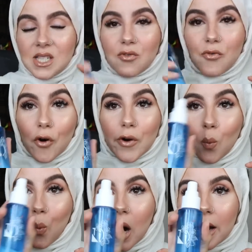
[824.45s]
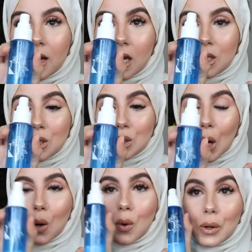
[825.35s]
It's 4-in-1. It's
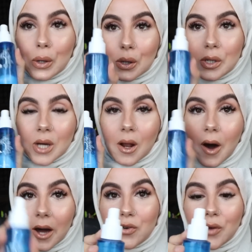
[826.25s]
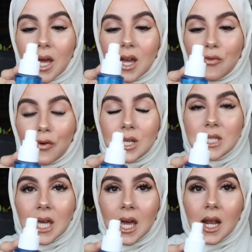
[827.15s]
so good and hydrating for your
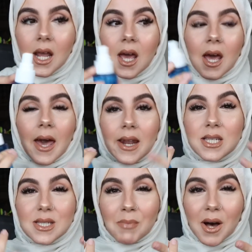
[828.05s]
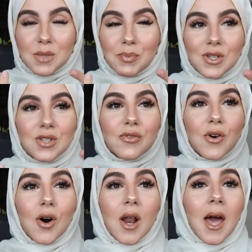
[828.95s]
skin, and it smells
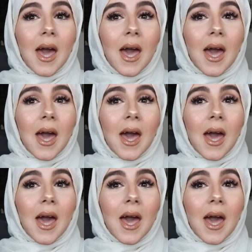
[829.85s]
beautiful.